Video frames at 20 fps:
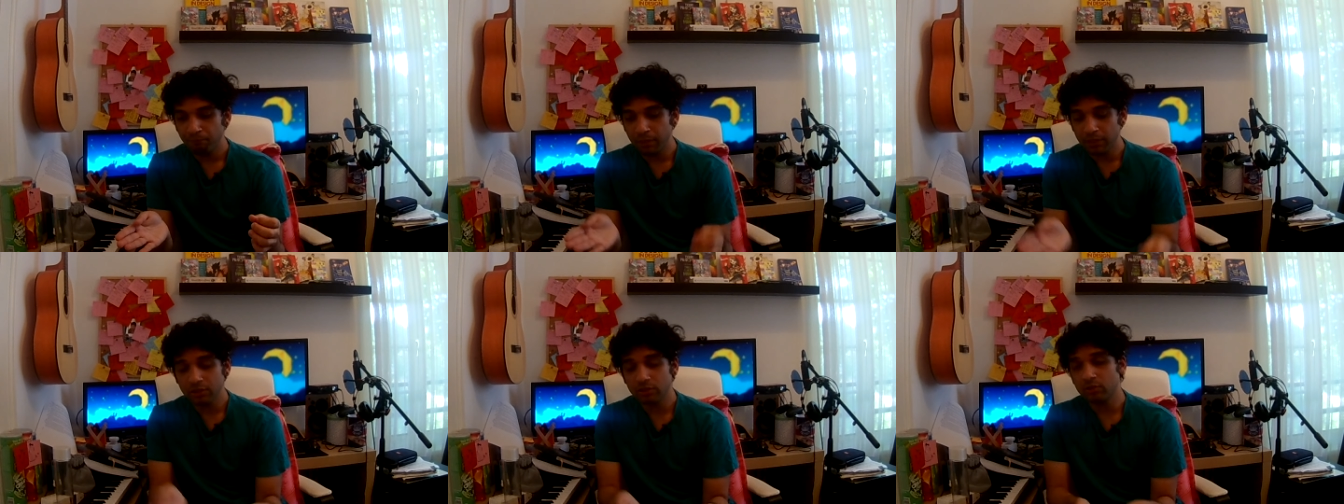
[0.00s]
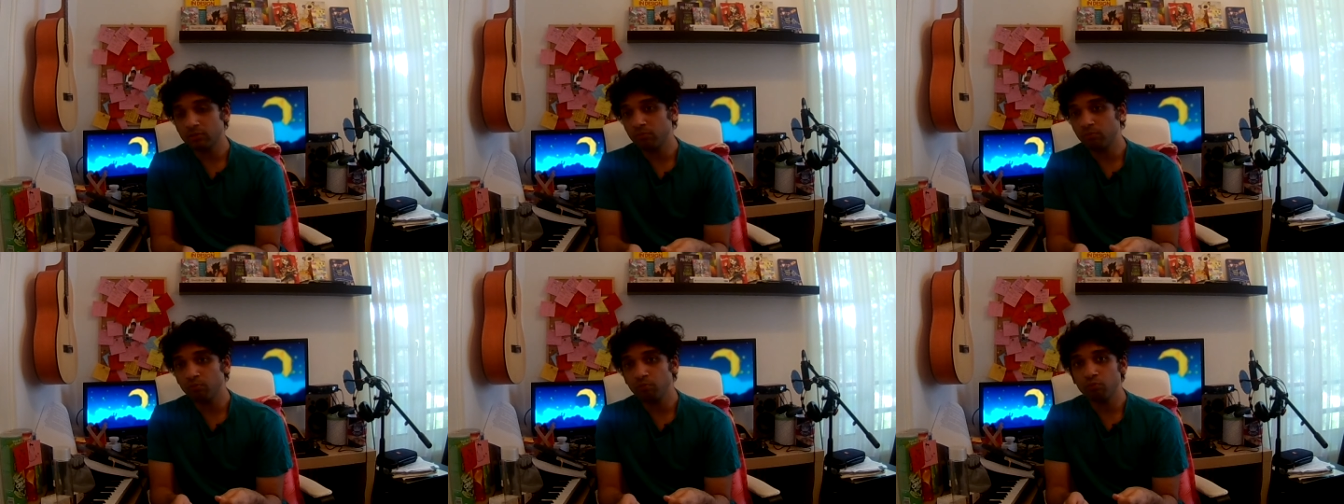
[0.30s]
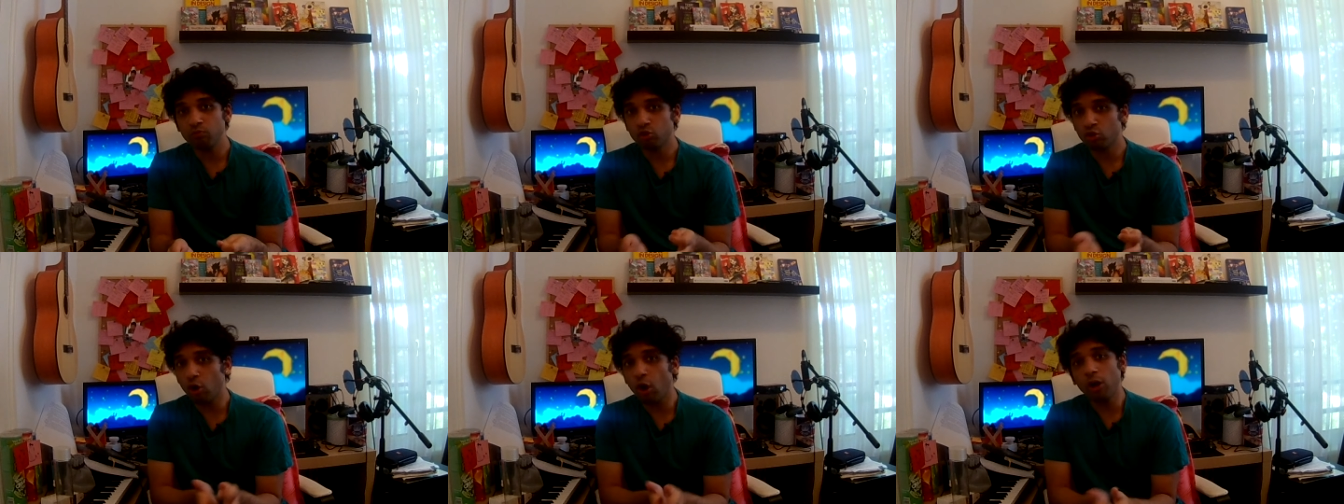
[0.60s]
But
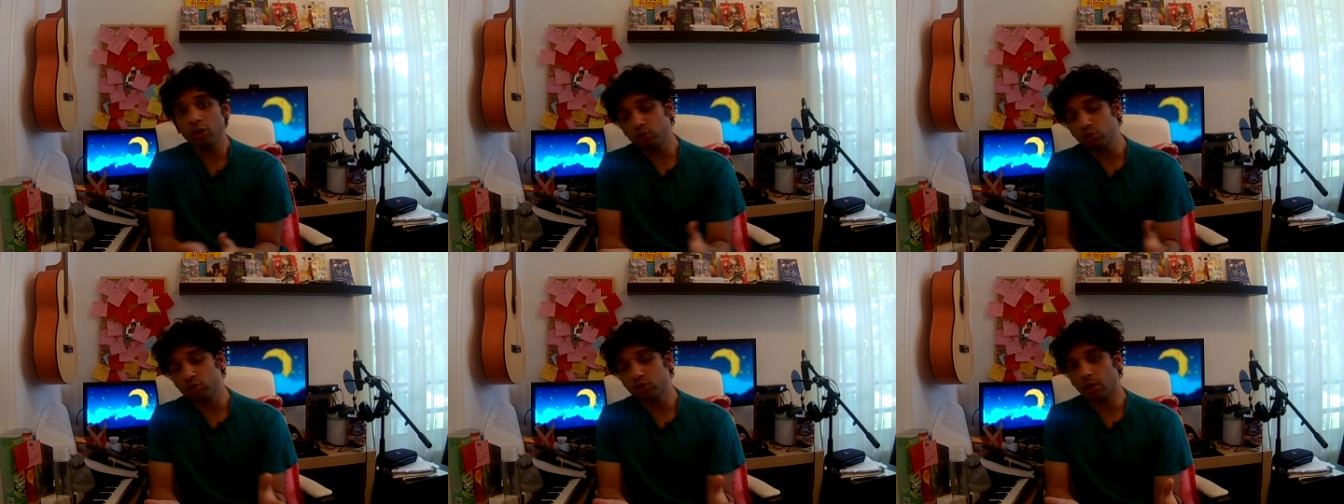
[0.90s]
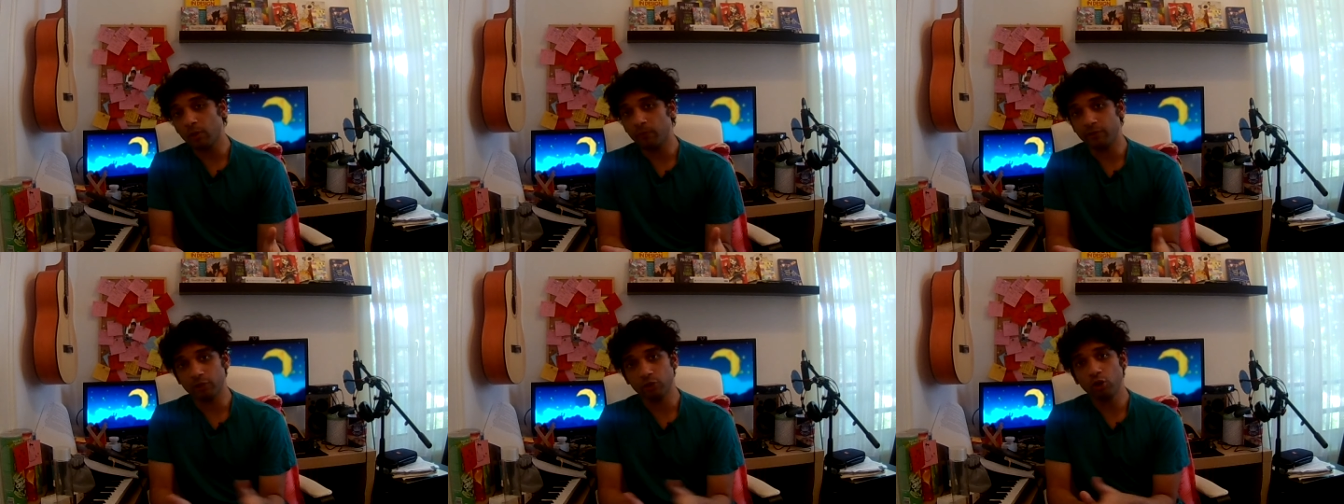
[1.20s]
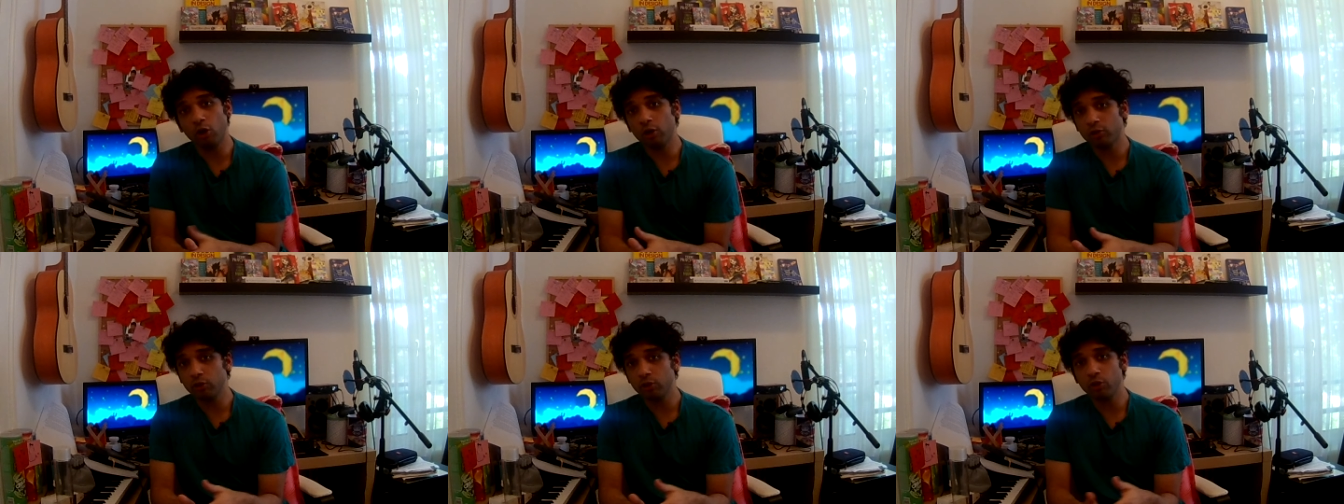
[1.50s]
talk to someone,
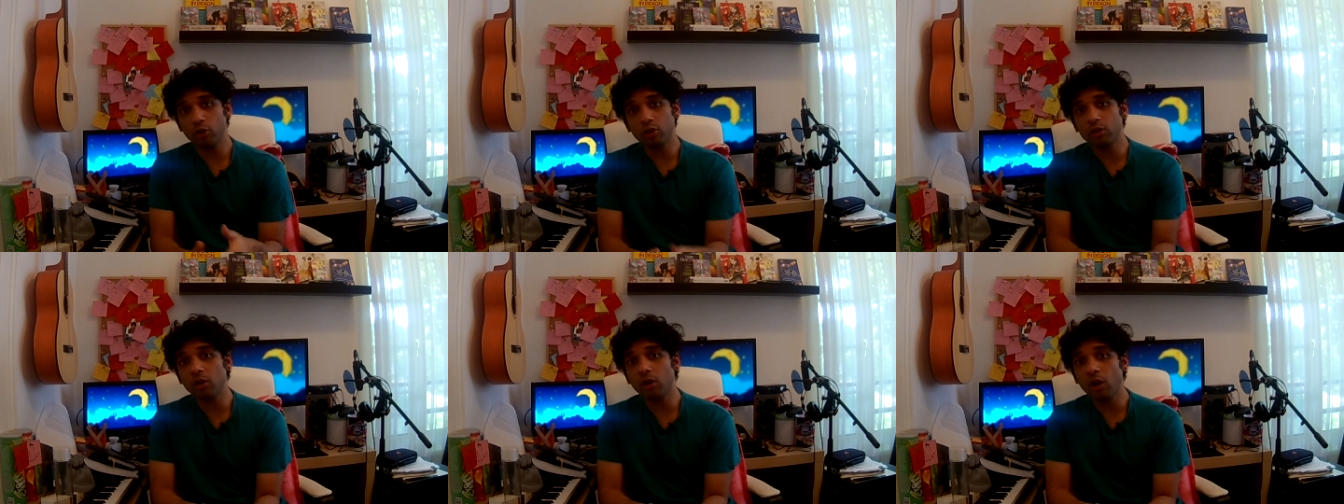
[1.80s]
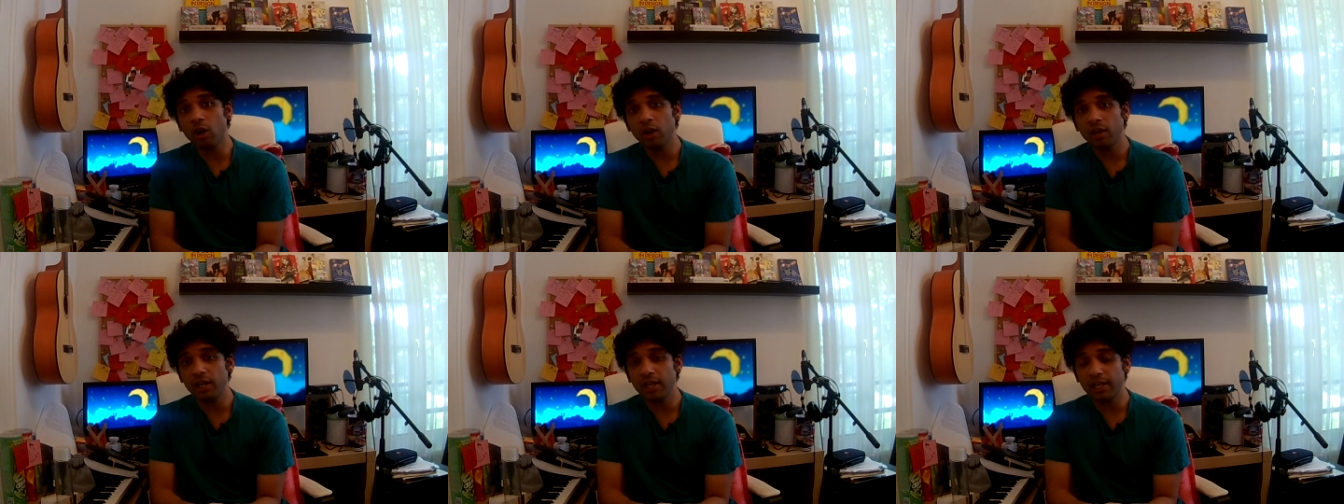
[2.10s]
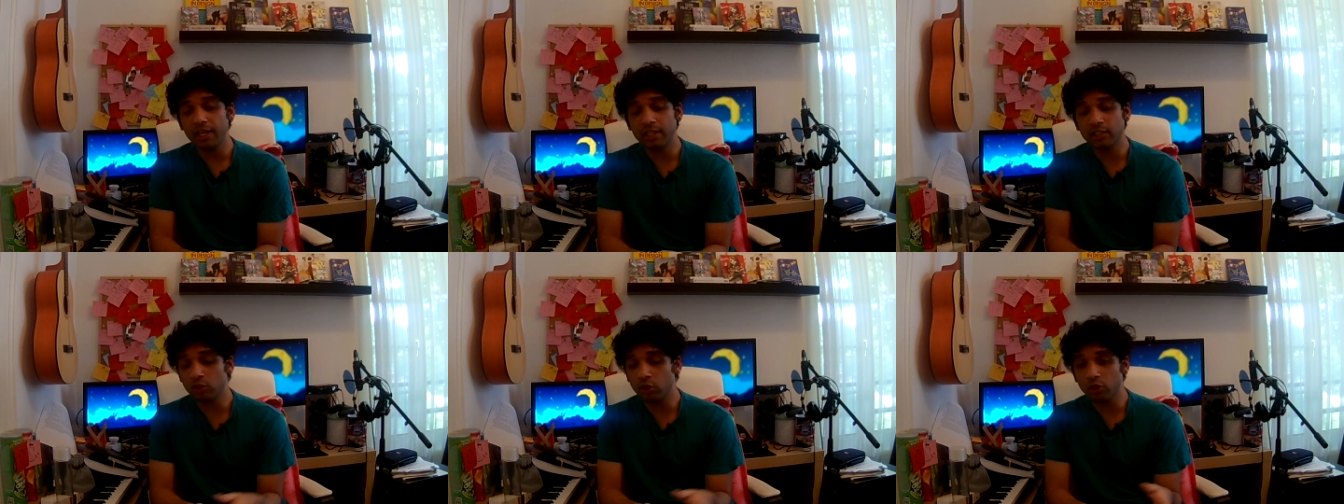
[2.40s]
talk to your
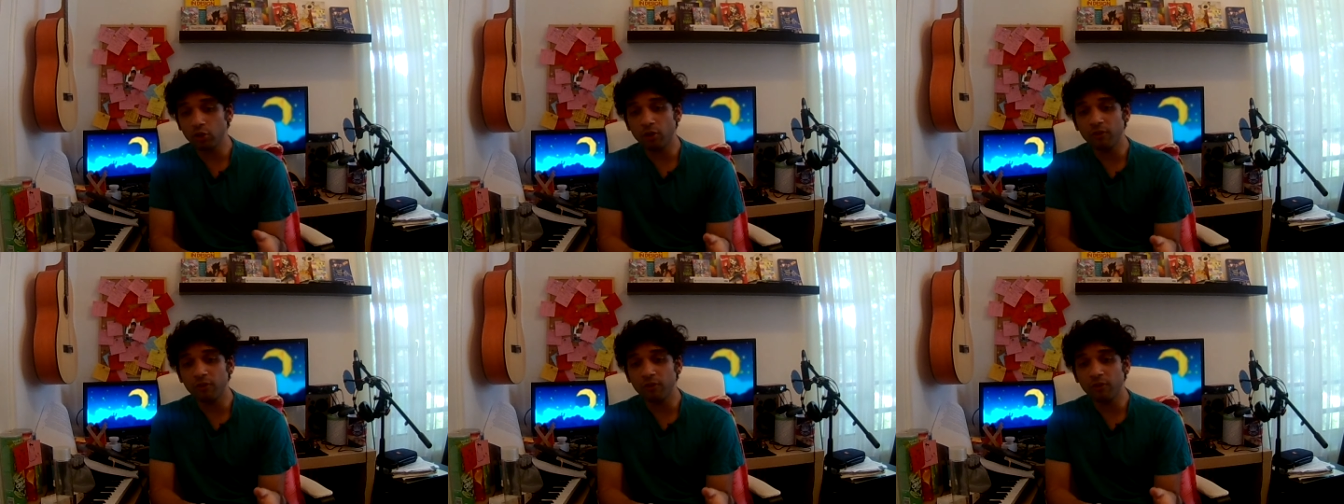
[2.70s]
colleagues or